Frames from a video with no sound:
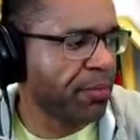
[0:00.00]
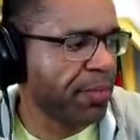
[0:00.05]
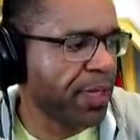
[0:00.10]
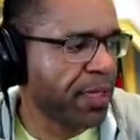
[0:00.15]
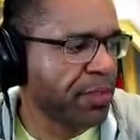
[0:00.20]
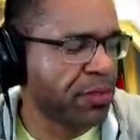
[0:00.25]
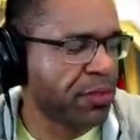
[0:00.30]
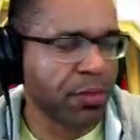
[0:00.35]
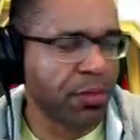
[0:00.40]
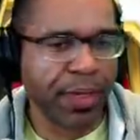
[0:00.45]
don't want
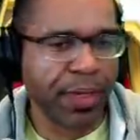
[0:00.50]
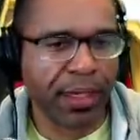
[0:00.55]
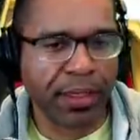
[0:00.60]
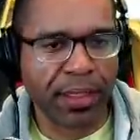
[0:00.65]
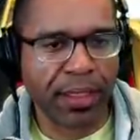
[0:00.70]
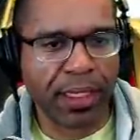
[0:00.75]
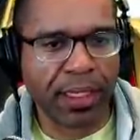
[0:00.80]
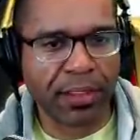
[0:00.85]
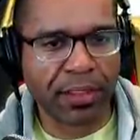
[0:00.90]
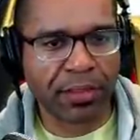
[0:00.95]
Beta to do
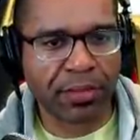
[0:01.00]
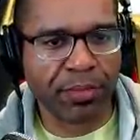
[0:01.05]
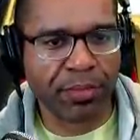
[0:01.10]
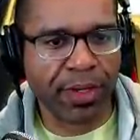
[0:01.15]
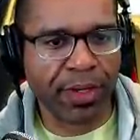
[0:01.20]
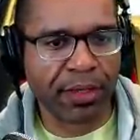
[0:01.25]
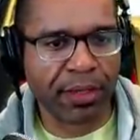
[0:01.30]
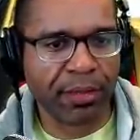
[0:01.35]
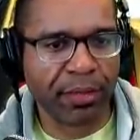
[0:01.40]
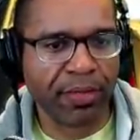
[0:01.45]
better things.
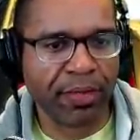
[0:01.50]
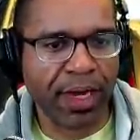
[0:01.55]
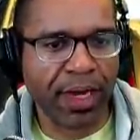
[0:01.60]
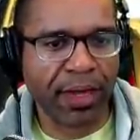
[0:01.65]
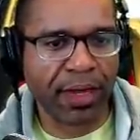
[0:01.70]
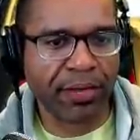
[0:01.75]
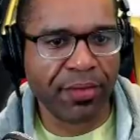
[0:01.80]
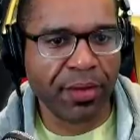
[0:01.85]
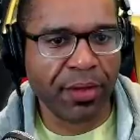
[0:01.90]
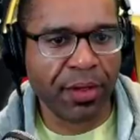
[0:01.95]
Bring in the
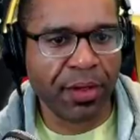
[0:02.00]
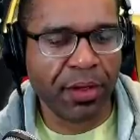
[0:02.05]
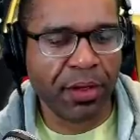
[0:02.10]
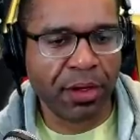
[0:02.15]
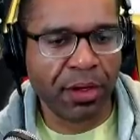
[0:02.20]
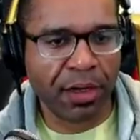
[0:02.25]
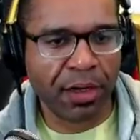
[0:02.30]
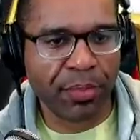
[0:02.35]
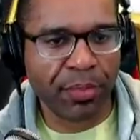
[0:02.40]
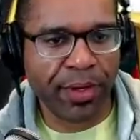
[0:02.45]
revive
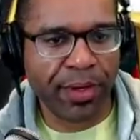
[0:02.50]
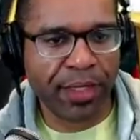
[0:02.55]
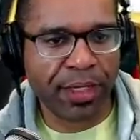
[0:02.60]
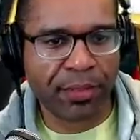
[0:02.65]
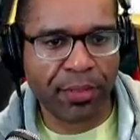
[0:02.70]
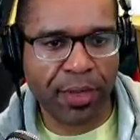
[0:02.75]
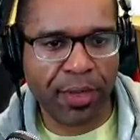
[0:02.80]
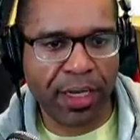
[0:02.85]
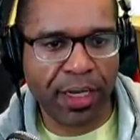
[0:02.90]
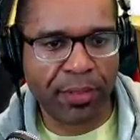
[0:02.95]
or
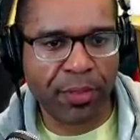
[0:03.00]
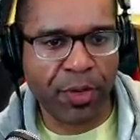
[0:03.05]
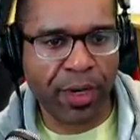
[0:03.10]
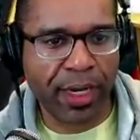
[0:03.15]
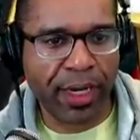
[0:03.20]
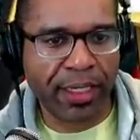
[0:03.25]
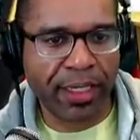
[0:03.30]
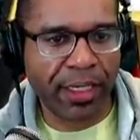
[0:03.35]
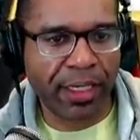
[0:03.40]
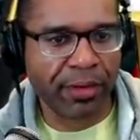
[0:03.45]
bring in any
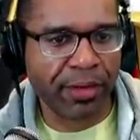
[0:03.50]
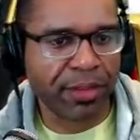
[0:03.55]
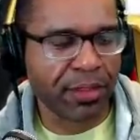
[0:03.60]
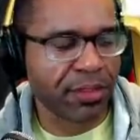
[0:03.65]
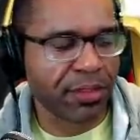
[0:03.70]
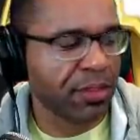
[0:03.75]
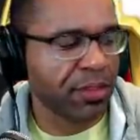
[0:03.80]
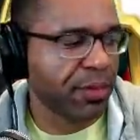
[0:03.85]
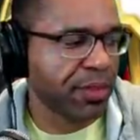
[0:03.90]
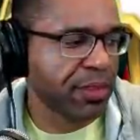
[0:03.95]
more
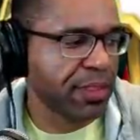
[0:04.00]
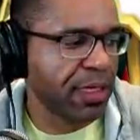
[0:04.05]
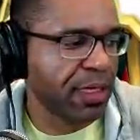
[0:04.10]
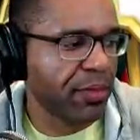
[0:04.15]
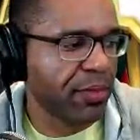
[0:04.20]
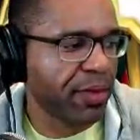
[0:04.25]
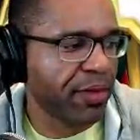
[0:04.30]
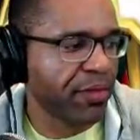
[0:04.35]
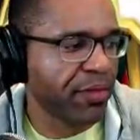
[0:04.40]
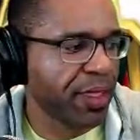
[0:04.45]
anti-crit to slow us
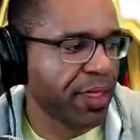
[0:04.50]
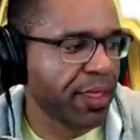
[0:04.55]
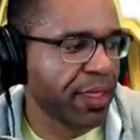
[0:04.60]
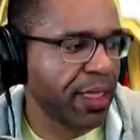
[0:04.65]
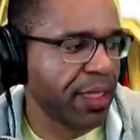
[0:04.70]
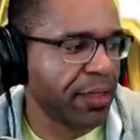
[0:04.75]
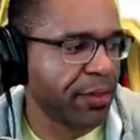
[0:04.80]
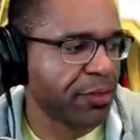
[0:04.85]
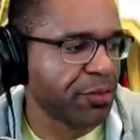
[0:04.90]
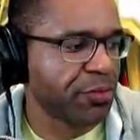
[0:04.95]
whatever
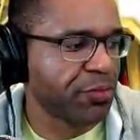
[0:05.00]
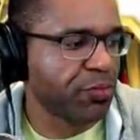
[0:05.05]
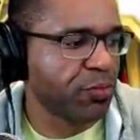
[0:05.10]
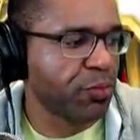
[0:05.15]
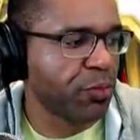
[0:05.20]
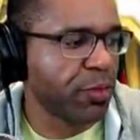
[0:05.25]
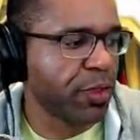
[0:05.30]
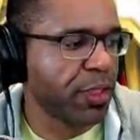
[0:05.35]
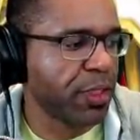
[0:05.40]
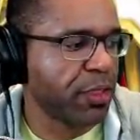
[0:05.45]
like that. There's
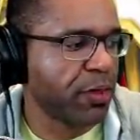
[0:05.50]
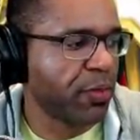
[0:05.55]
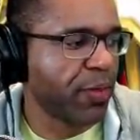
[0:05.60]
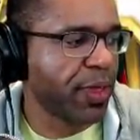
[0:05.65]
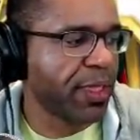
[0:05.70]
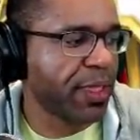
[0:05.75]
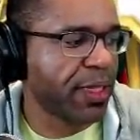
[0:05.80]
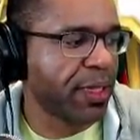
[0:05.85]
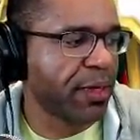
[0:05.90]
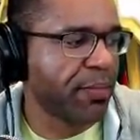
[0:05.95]
really
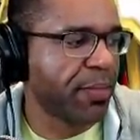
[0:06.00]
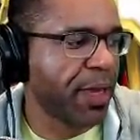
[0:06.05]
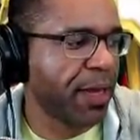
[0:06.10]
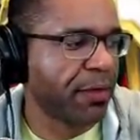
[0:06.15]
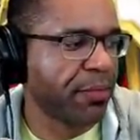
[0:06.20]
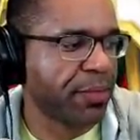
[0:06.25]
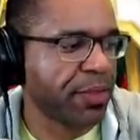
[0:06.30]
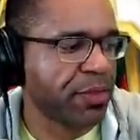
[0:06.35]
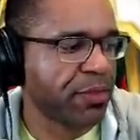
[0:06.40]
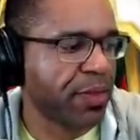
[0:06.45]
no way they can come
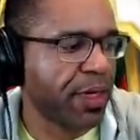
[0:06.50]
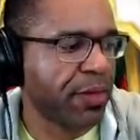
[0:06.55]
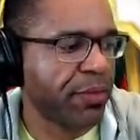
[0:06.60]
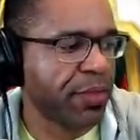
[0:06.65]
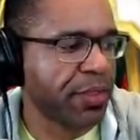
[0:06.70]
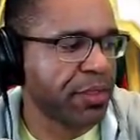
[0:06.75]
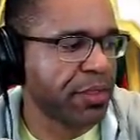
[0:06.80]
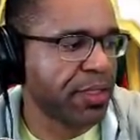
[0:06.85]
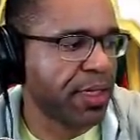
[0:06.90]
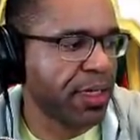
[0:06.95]
back from this,
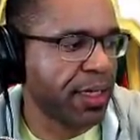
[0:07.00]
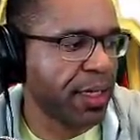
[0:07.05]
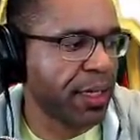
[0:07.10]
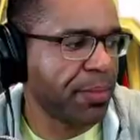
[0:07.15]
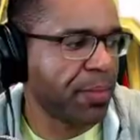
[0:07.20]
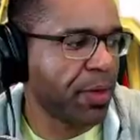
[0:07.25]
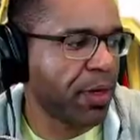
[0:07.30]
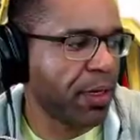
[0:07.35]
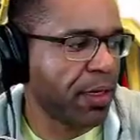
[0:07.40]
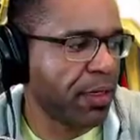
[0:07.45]
right? We just got to
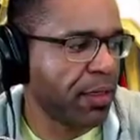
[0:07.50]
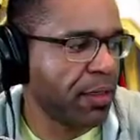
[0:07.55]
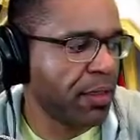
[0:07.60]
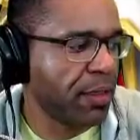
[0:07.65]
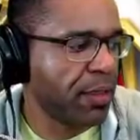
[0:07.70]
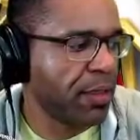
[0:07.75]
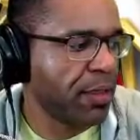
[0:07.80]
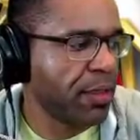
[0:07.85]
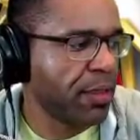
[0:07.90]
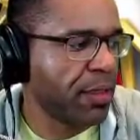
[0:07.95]
keep on
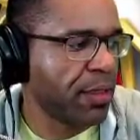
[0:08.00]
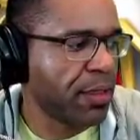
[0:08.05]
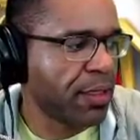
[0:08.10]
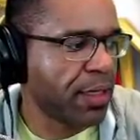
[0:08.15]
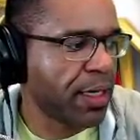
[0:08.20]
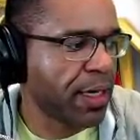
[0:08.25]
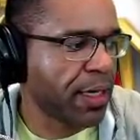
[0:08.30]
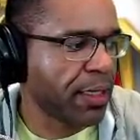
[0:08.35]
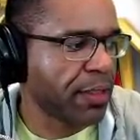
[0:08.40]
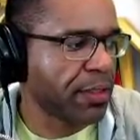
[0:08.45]

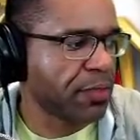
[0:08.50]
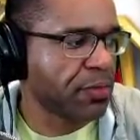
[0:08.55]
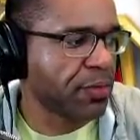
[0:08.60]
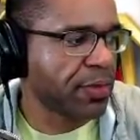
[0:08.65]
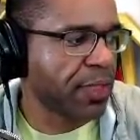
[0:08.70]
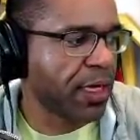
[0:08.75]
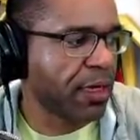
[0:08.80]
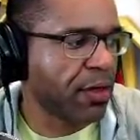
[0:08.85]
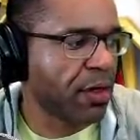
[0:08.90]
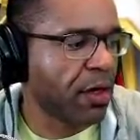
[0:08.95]
knocking
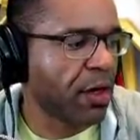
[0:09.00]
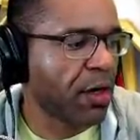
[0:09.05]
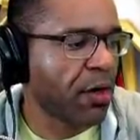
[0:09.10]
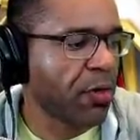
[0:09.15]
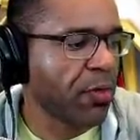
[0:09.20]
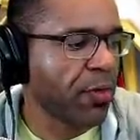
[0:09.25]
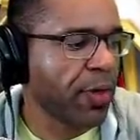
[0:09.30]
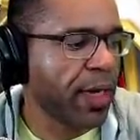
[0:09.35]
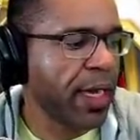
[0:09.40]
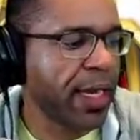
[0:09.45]
this one down.
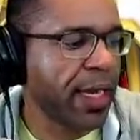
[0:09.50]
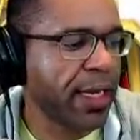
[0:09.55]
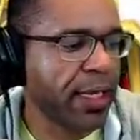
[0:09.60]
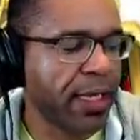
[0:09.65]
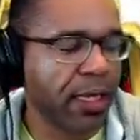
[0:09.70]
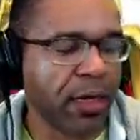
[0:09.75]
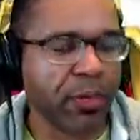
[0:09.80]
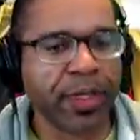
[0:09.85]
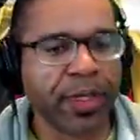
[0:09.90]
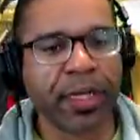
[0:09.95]
All
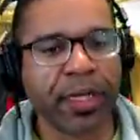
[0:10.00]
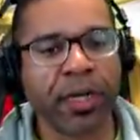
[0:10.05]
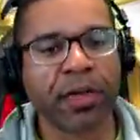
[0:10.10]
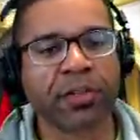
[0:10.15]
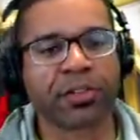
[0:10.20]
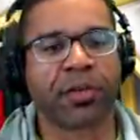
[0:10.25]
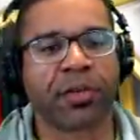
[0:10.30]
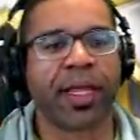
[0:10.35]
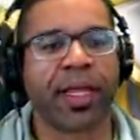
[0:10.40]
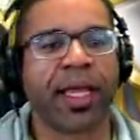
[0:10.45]
right, here we
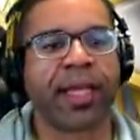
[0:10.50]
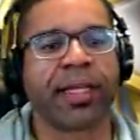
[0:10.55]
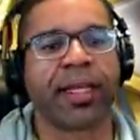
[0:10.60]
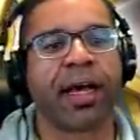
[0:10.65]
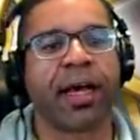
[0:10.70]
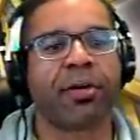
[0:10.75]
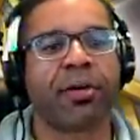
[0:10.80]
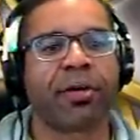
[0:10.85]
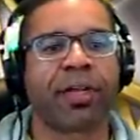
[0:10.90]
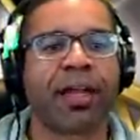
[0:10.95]
go. So yeah,
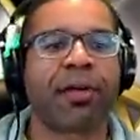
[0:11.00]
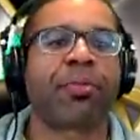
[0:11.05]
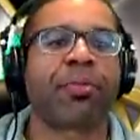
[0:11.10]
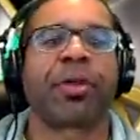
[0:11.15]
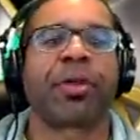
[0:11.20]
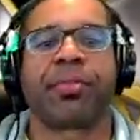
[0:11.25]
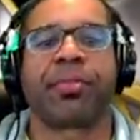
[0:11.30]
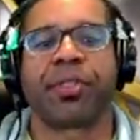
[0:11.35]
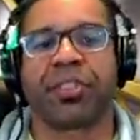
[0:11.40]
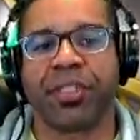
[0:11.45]
now,
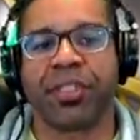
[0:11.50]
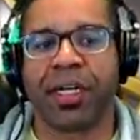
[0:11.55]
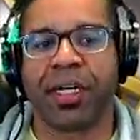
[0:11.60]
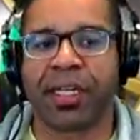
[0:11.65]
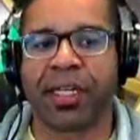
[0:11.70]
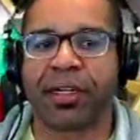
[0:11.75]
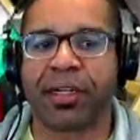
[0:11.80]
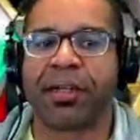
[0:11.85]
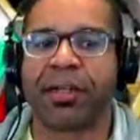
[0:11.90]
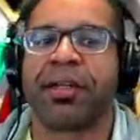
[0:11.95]
now we're pretty much
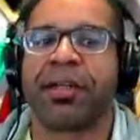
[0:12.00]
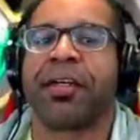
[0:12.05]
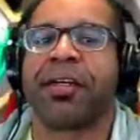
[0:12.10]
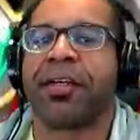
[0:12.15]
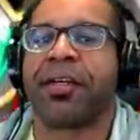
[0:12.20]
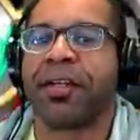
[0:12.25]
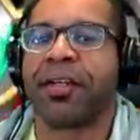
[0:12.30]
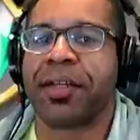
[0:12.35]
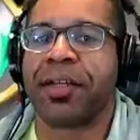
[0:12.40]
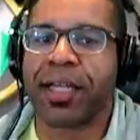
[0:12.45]
done here.
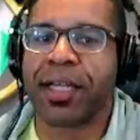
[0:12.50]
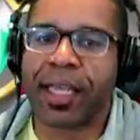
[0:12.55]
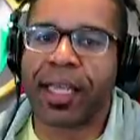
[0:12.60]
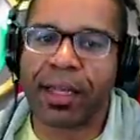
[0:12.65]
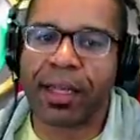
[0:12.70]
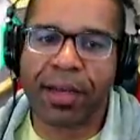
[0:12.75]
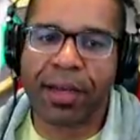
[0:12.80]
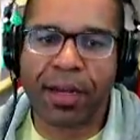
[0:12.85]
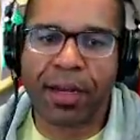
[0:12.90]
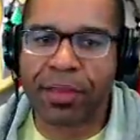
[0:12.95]

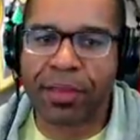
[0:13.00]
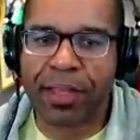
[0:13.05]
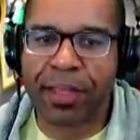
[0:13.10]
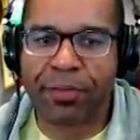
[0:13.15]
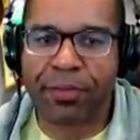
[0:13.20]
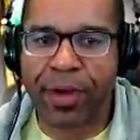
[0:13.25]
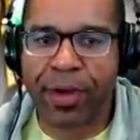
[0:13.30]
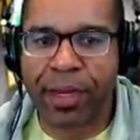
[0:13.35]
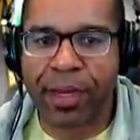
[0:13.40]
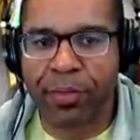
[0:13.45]
Again, I don't
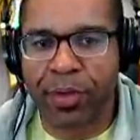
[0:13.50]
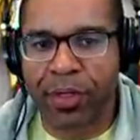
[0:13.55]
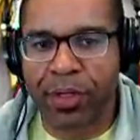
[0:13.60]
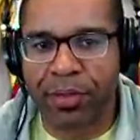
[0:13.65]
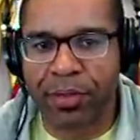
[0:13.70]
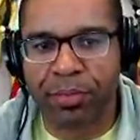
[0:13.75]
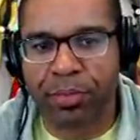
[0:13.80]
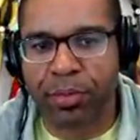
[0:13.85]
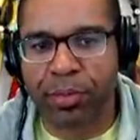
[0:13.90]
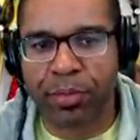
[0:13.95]
think Fran
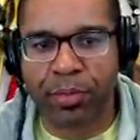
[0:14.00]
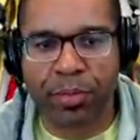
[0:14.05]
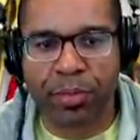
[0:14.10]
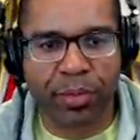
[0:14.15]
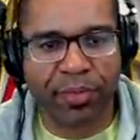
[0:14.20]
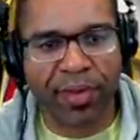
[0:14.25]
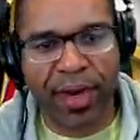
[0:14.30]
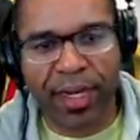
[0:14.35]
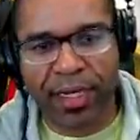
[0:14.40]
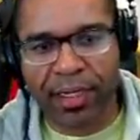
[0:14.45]
would have
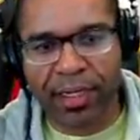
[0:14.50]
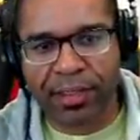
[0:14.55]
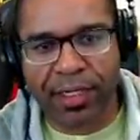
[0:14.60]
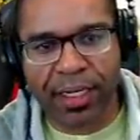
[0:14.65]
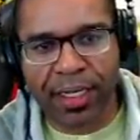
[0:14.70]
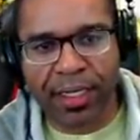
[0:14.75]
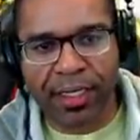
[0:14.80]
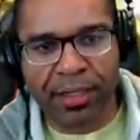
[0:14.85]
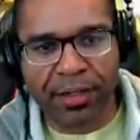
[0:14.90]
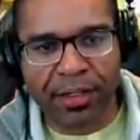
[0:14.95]
provided
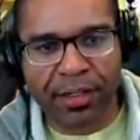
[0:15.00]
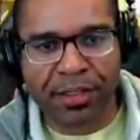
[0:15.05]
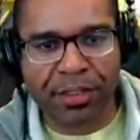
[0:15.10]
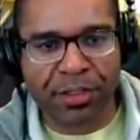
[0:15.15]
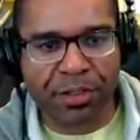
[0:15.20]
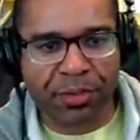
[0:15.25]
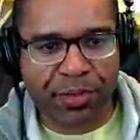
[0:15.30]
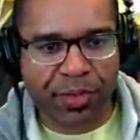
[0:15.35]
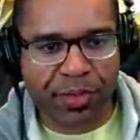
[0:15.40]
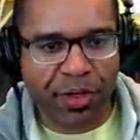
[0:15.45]
us any
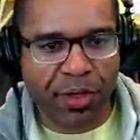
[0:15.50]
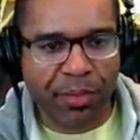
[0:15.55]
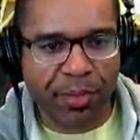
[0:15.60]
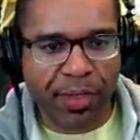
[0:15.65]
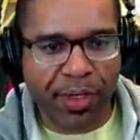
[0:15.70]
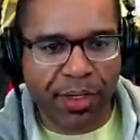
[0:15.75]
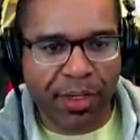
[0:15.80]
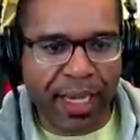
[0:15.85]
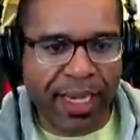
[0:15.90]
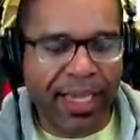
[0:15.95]
additional
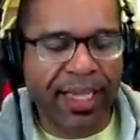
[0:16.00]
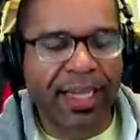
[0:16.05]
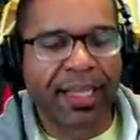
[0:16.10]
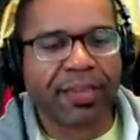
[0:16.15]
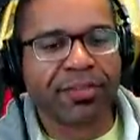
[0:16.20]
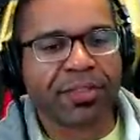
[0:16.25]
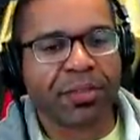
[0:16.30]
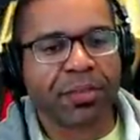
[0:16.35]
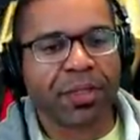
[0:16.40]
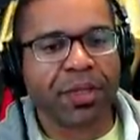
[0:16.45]
result, but I
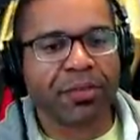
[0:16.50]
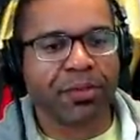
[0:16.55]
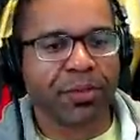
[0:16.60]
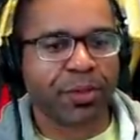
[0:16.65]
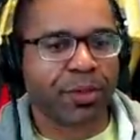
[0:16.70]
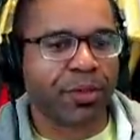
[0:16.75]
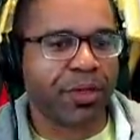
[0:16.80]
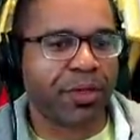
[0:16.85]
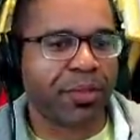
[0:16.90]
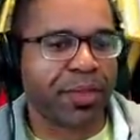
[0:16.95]
got to give some
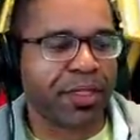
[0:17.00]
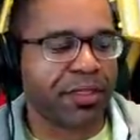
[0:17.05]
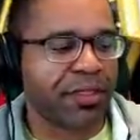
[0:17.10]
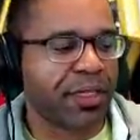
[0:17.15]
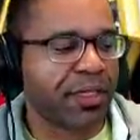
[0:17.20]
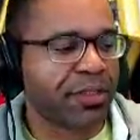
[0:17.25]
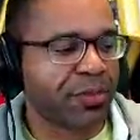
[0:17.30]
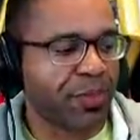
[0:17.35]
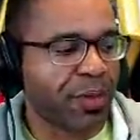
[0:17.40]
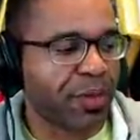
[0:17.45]
love to Recruiting
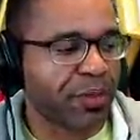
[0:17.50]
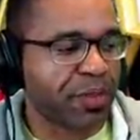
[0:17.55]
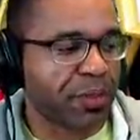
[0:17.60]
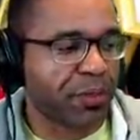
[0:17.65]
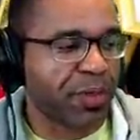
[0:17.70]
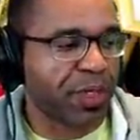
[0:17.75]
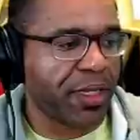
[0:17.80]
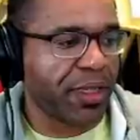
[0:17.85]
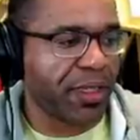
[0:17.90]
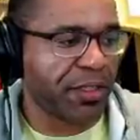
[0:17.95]
because that's that
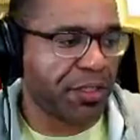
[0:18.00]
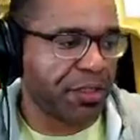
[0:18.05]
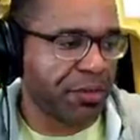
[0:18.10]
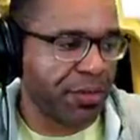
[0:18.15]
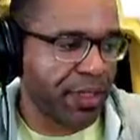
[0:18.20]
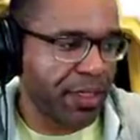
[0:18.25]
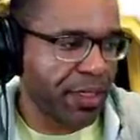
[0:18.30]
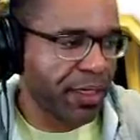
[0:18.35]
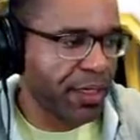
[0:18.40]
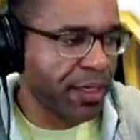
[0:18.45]
was a pretty
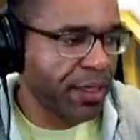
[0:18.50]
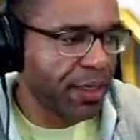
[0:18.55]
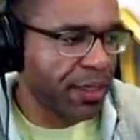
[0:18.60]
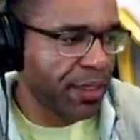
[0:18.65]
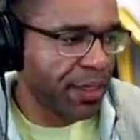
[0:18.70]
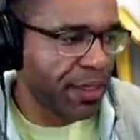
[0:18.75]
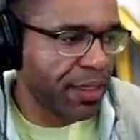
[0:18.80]
clutch unit